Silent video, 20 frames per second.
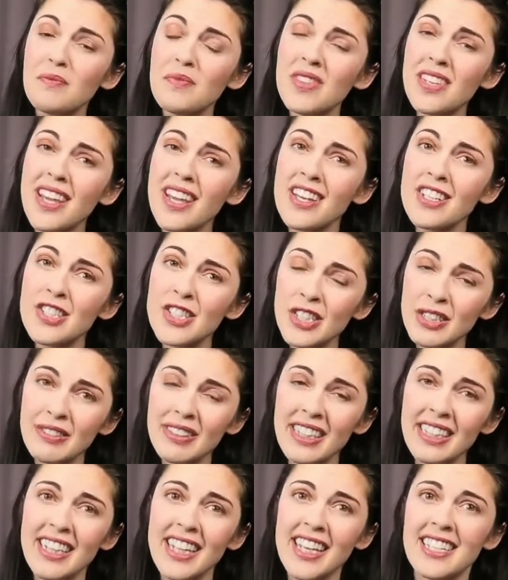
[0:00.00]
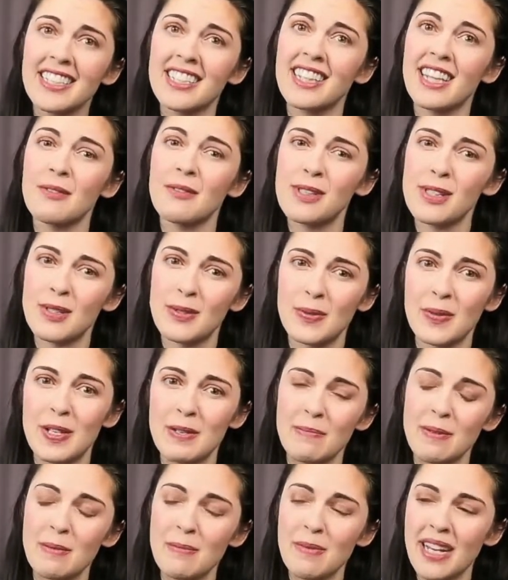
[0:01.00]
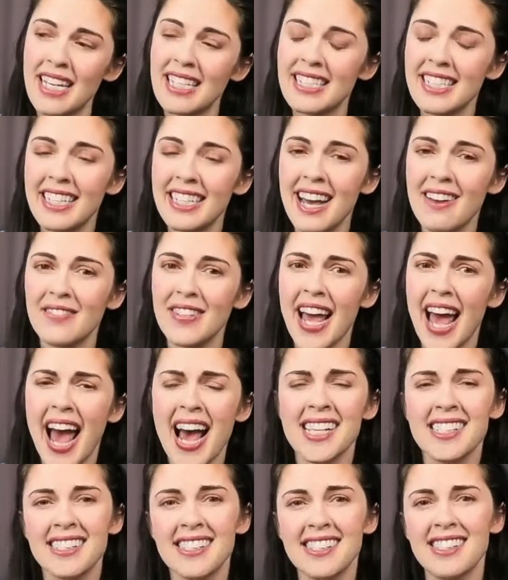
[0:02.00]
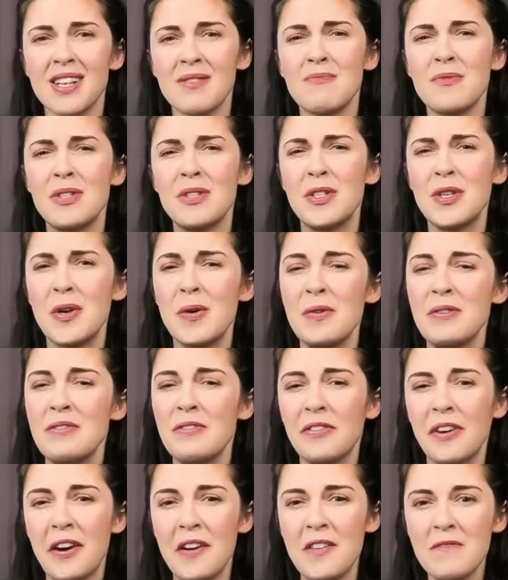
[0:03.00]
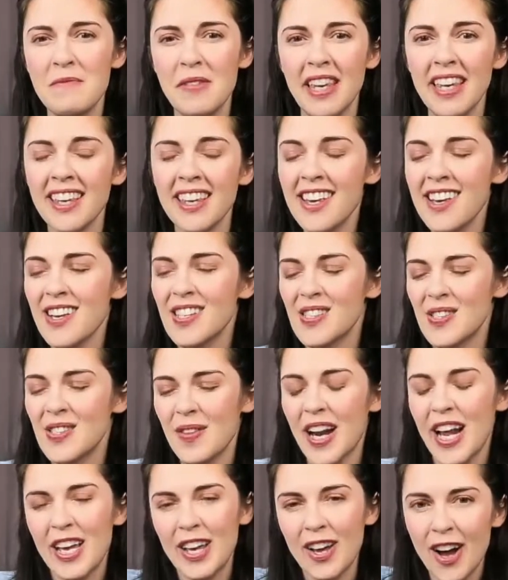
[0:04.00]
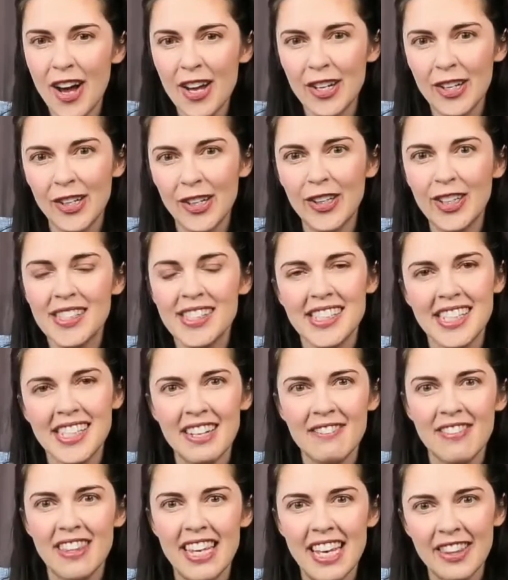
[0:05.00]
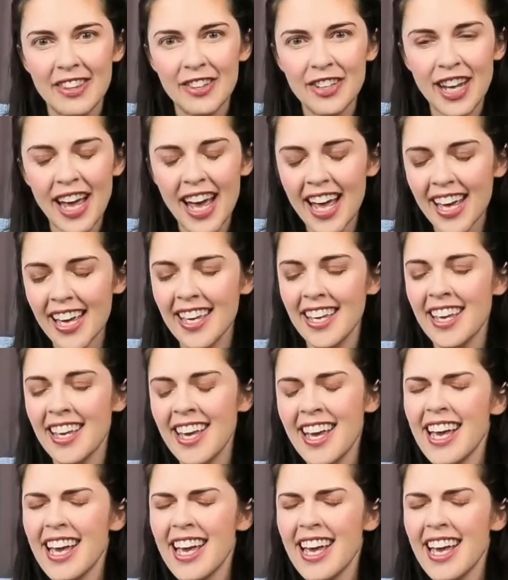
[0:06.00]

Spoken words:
And she really liked it. That was adorable. But I did have to ask someone to go in front of me so that I got her instead of the other guy.